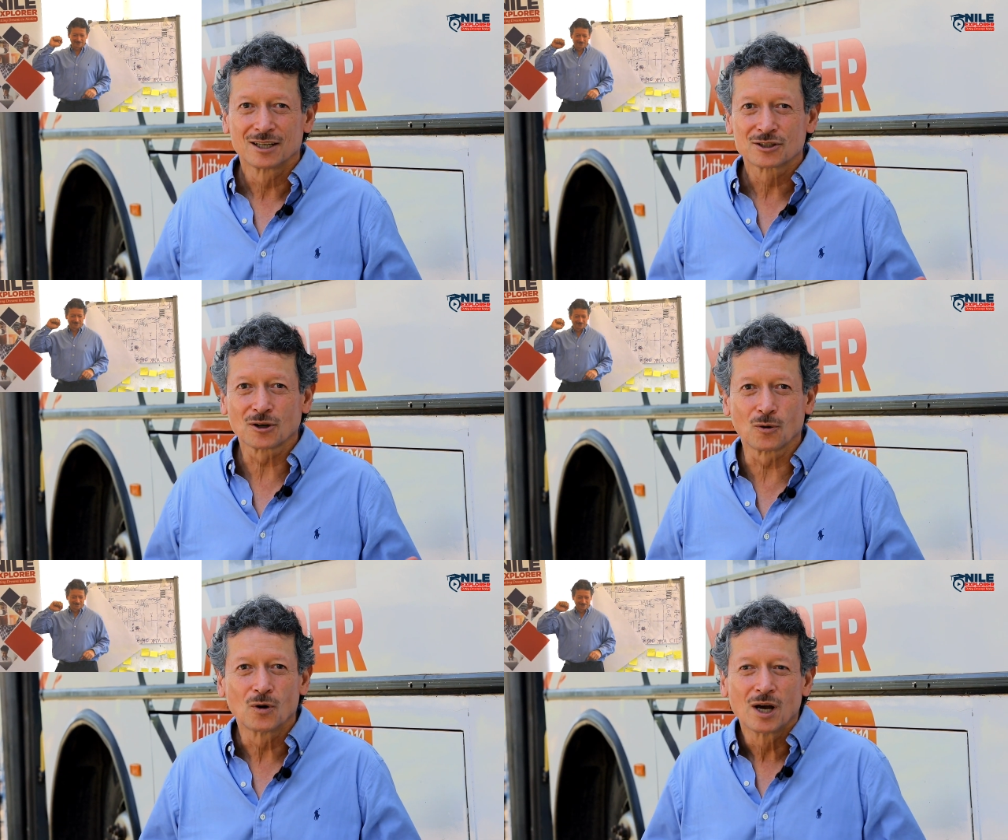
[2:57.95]

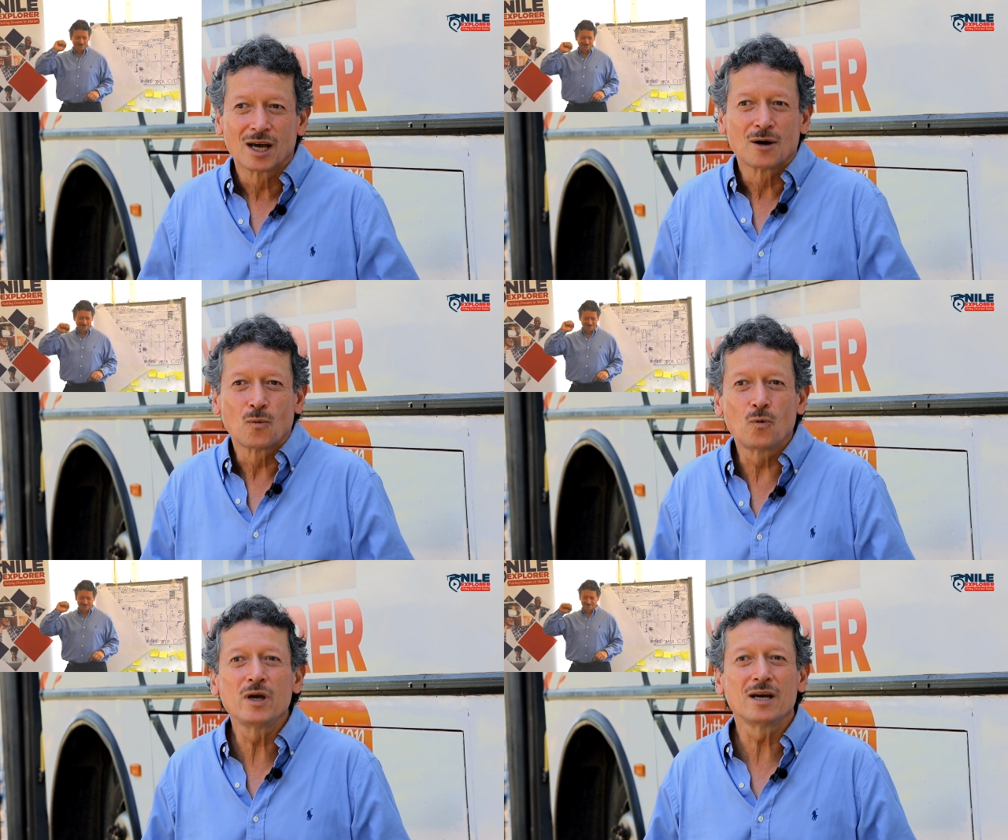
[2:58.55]
So
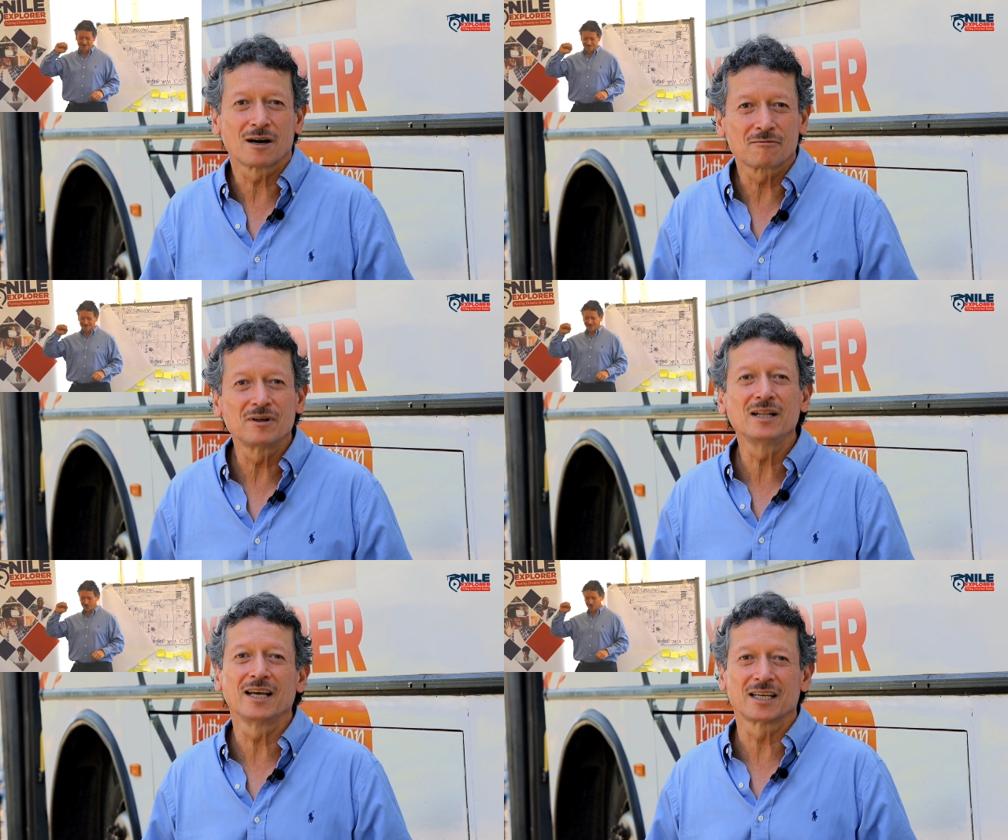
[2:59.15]
we are really